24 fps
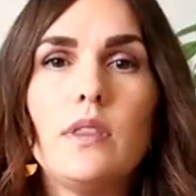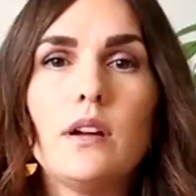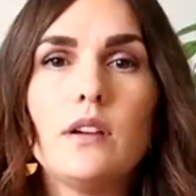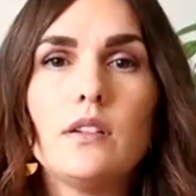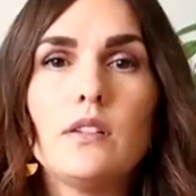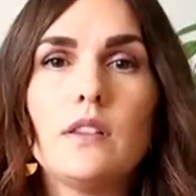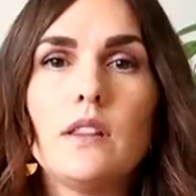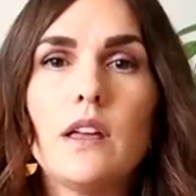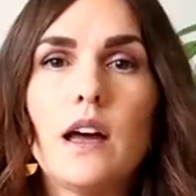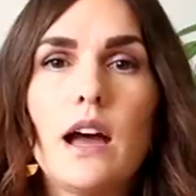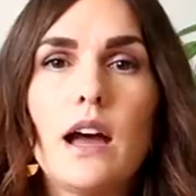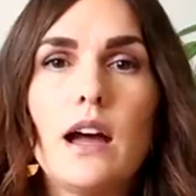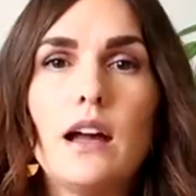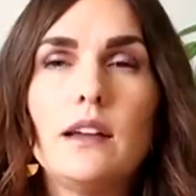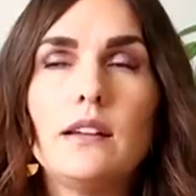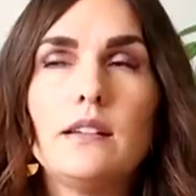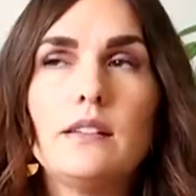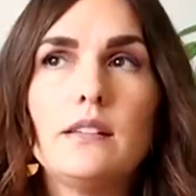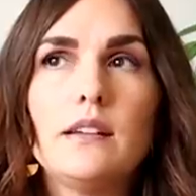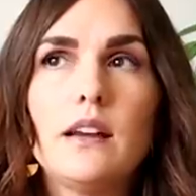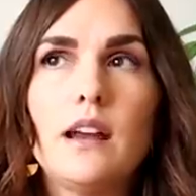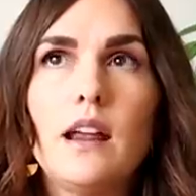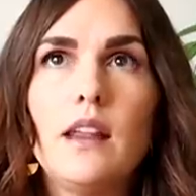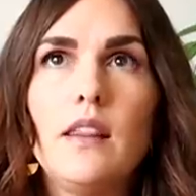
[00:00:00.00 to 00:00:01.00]
There's
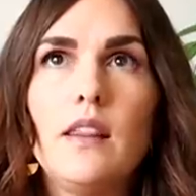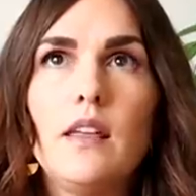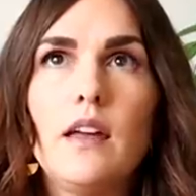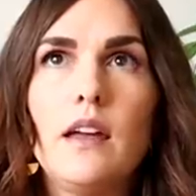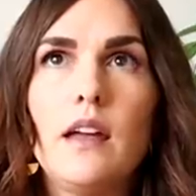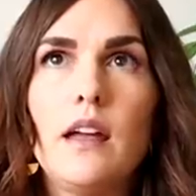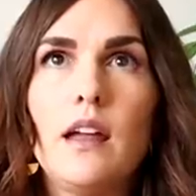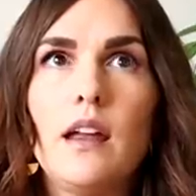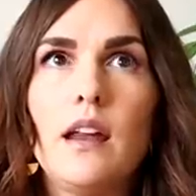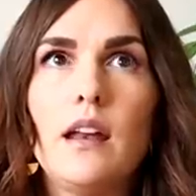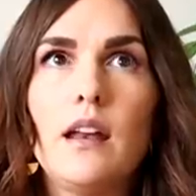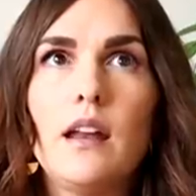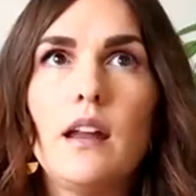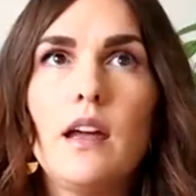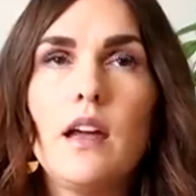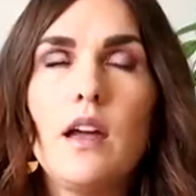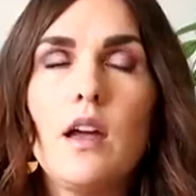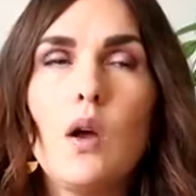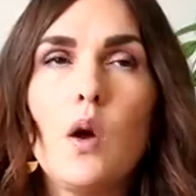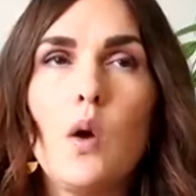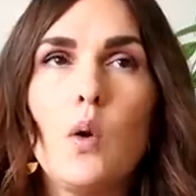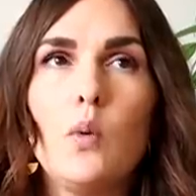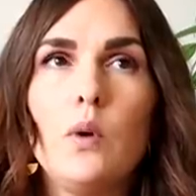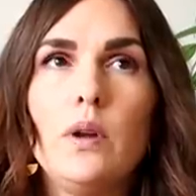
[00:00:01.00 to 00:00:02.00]
that, and then
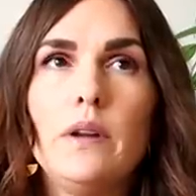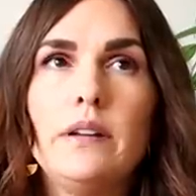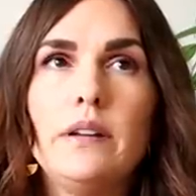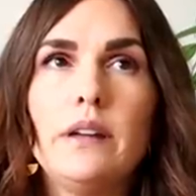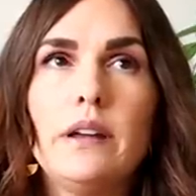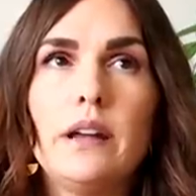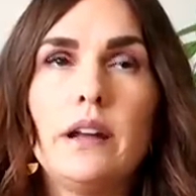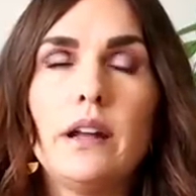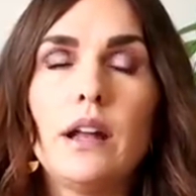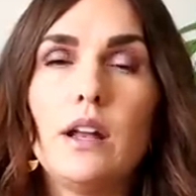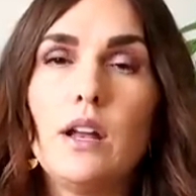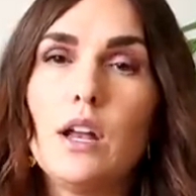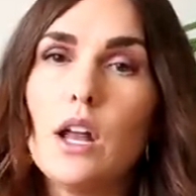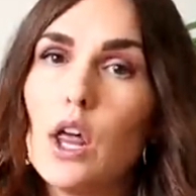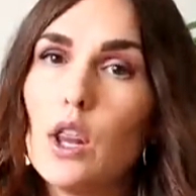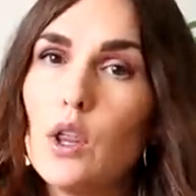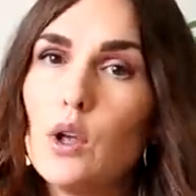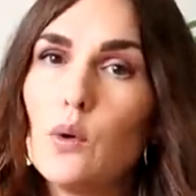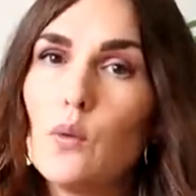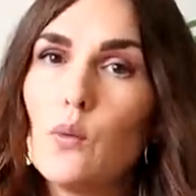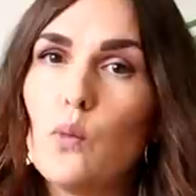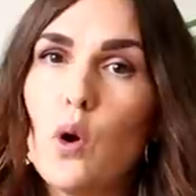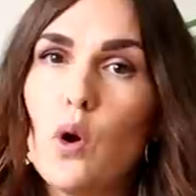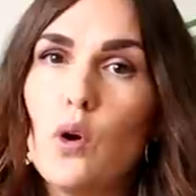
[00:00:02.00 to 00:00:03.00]
we did
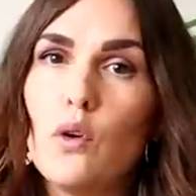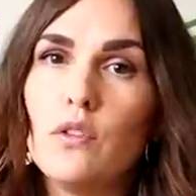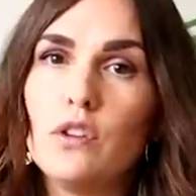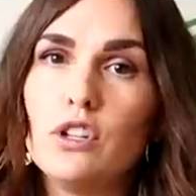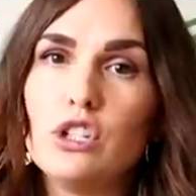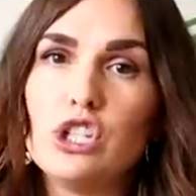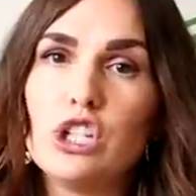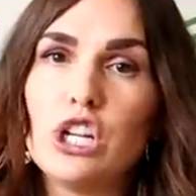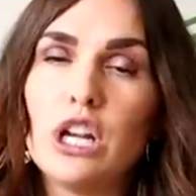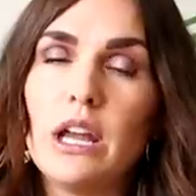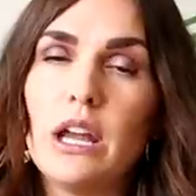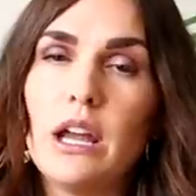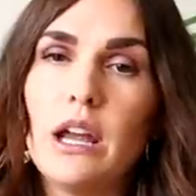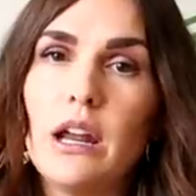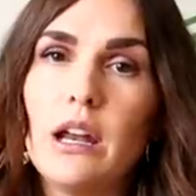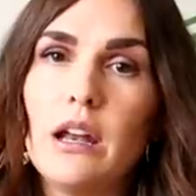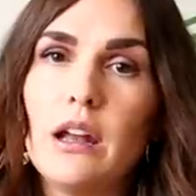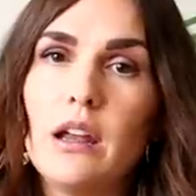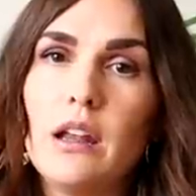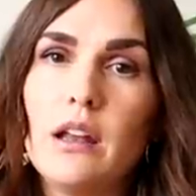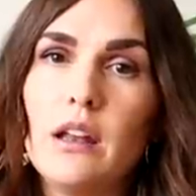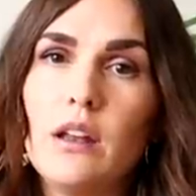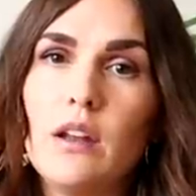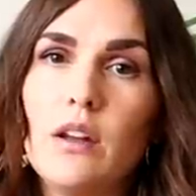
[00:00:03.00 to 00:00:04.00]
another woven shade
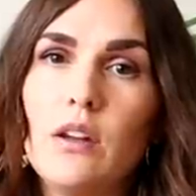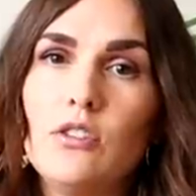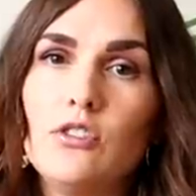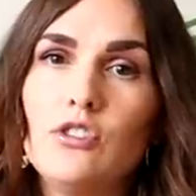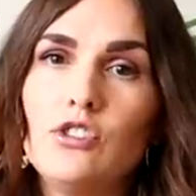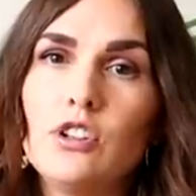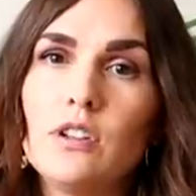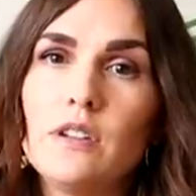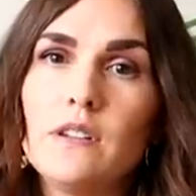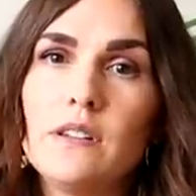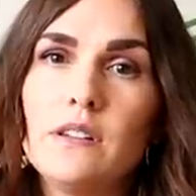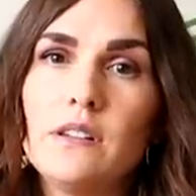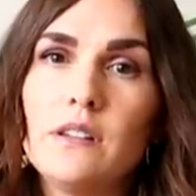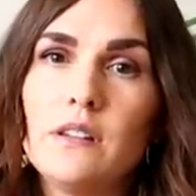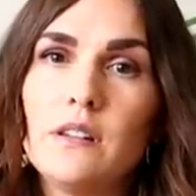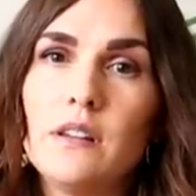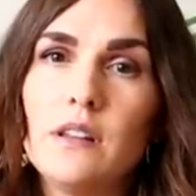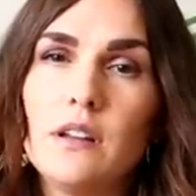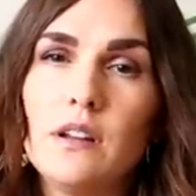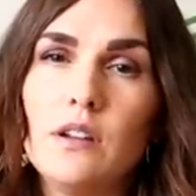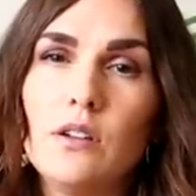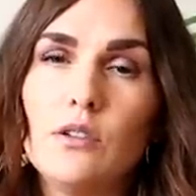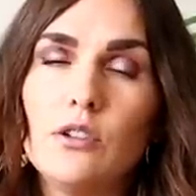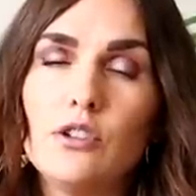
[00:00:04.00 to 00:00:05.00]
in just
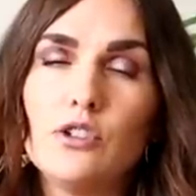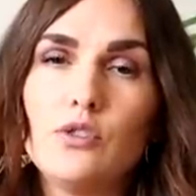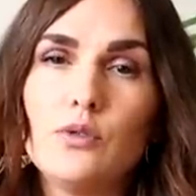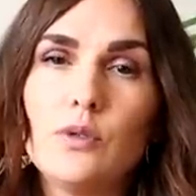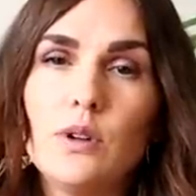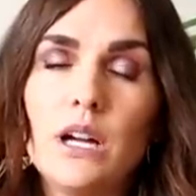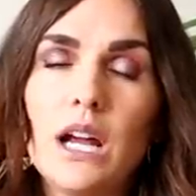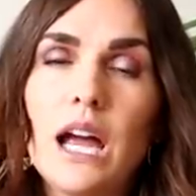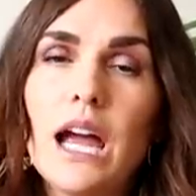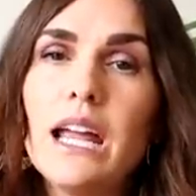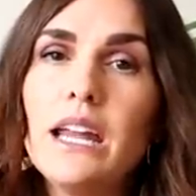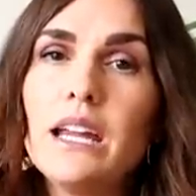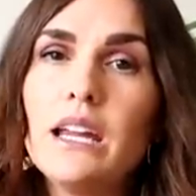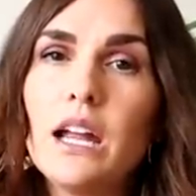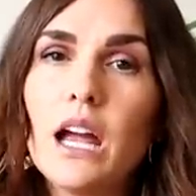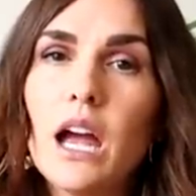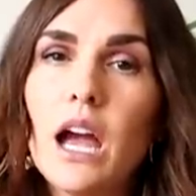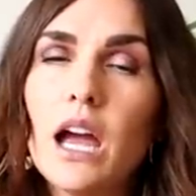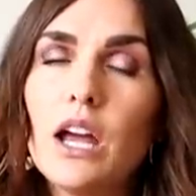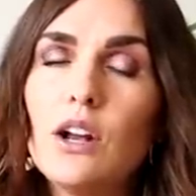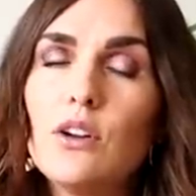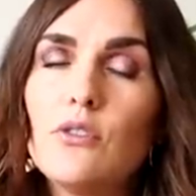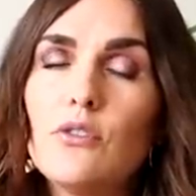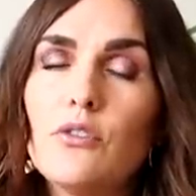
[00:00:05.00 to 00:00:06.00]
the nursery. I,
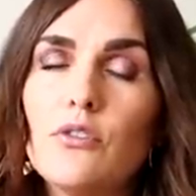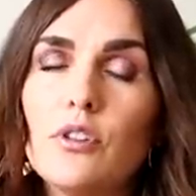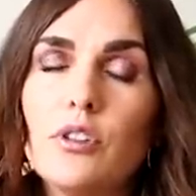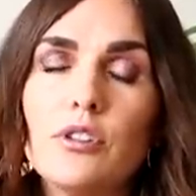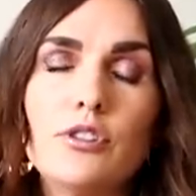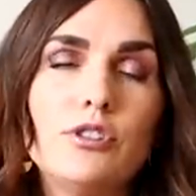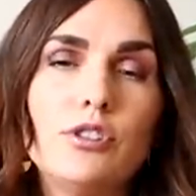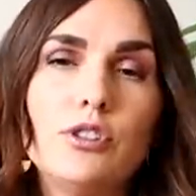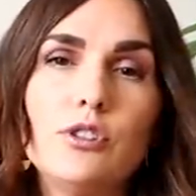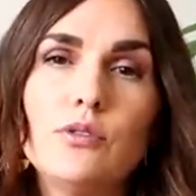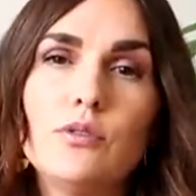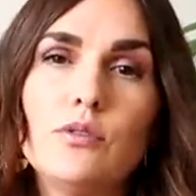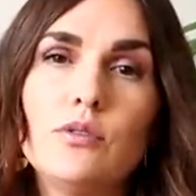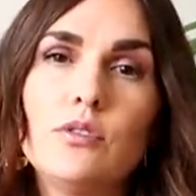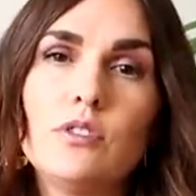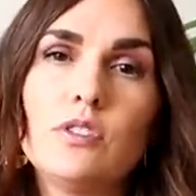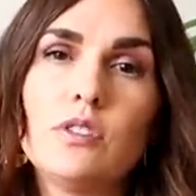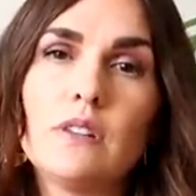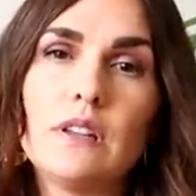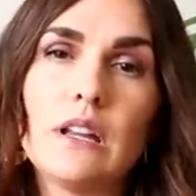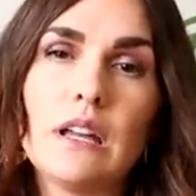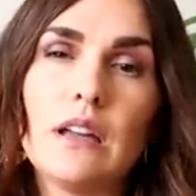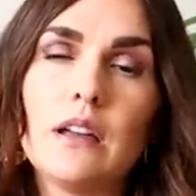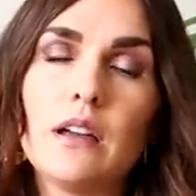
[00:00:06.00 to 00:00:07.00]
I don't feel too,
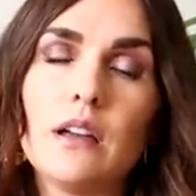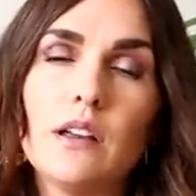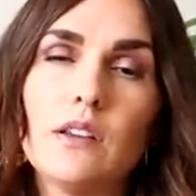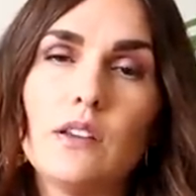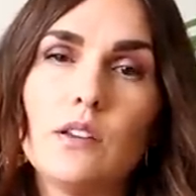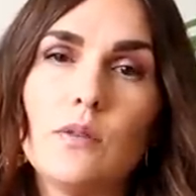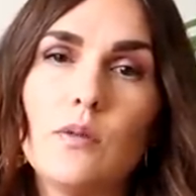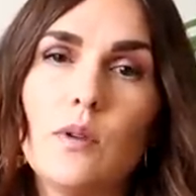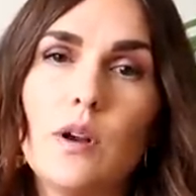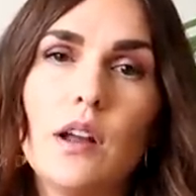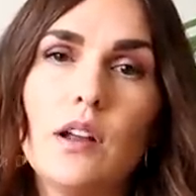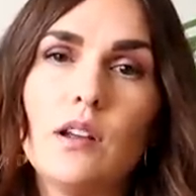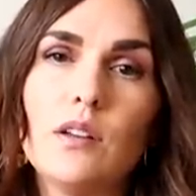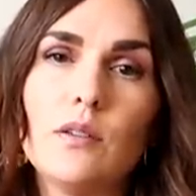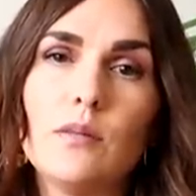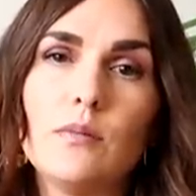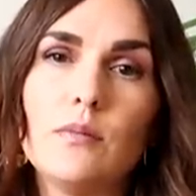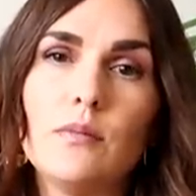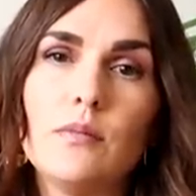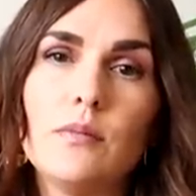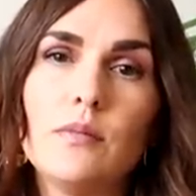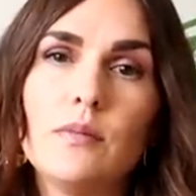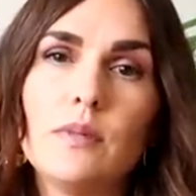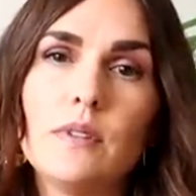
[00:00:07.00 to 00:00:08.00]
just like as a
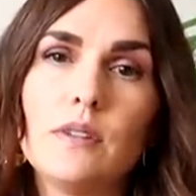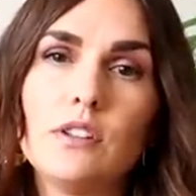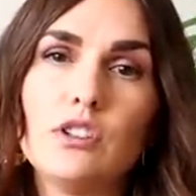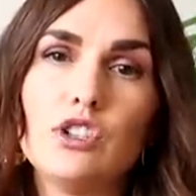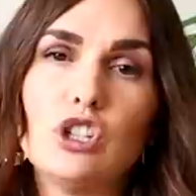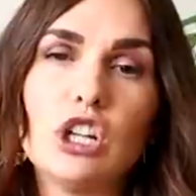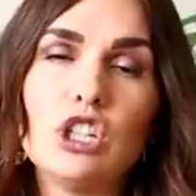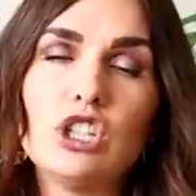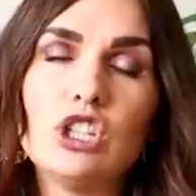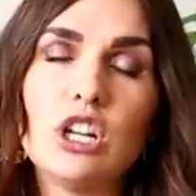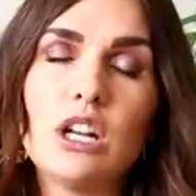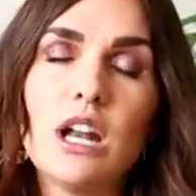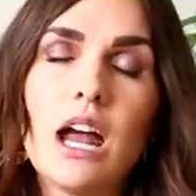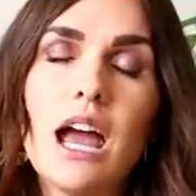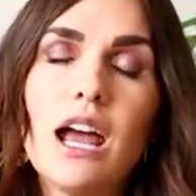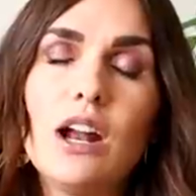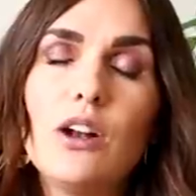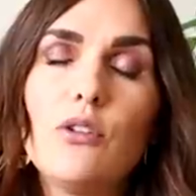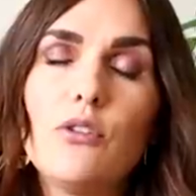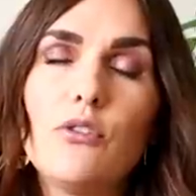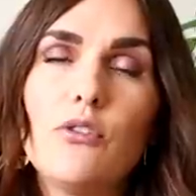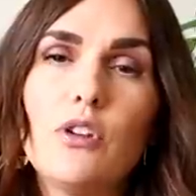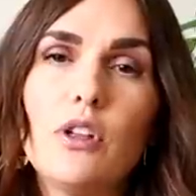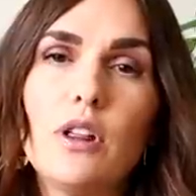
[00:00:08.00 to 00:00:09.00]
random suggestion, I
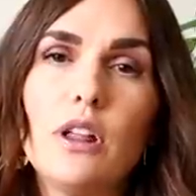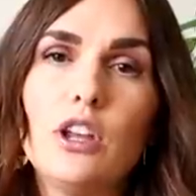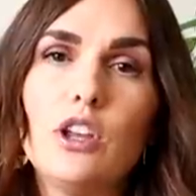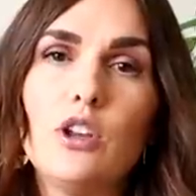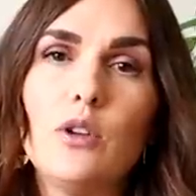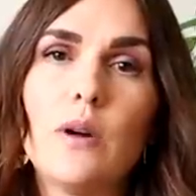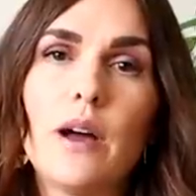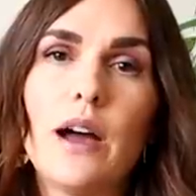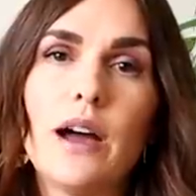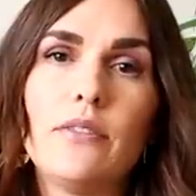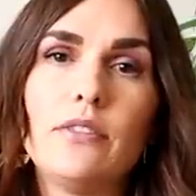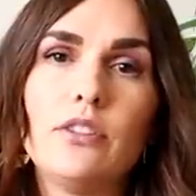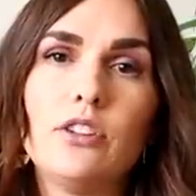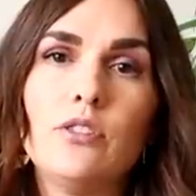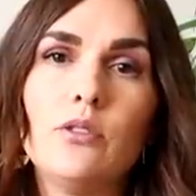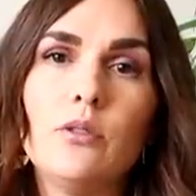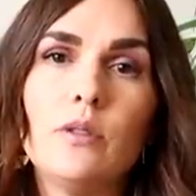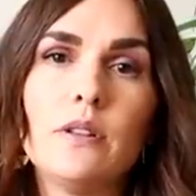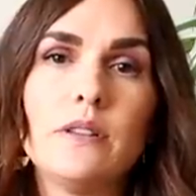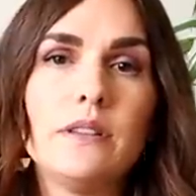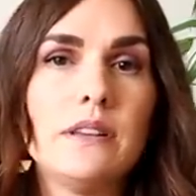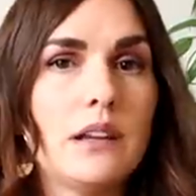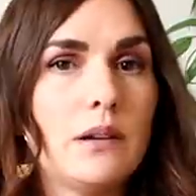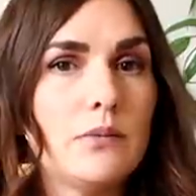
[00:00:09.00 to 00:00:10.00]
don't feel like you have to
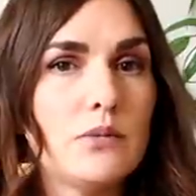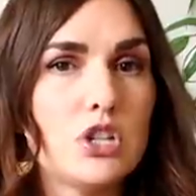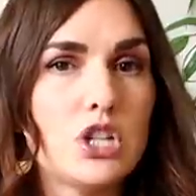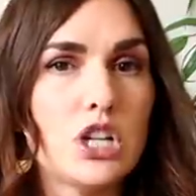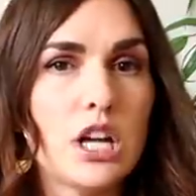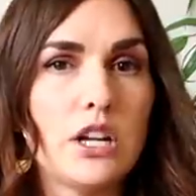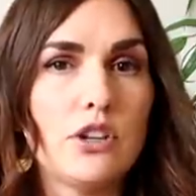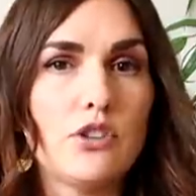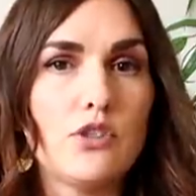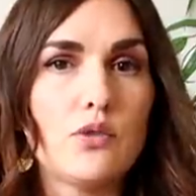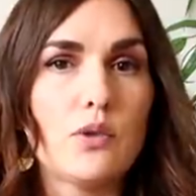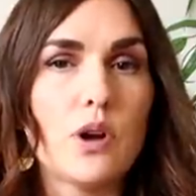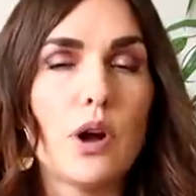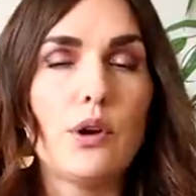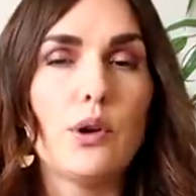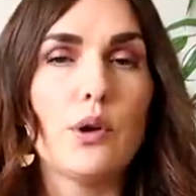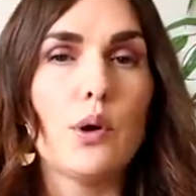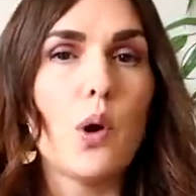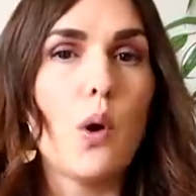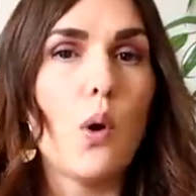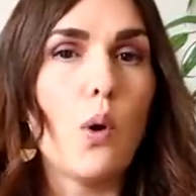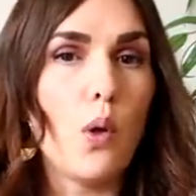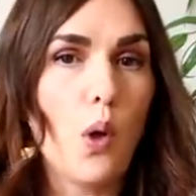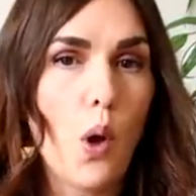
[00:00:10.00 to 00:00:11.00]
do the same shades throughout
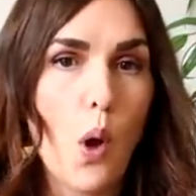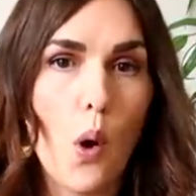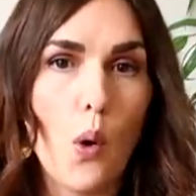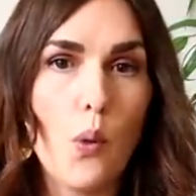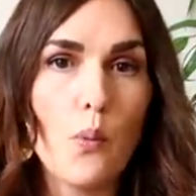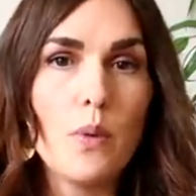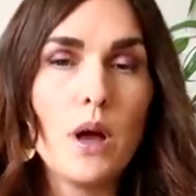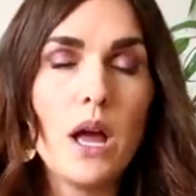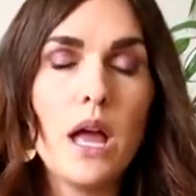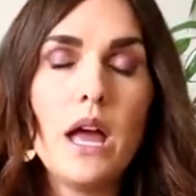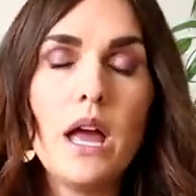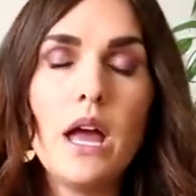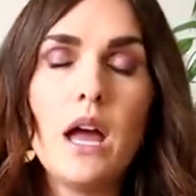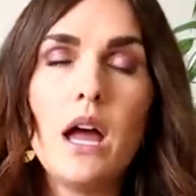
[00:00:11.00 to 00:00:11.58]
your whole home.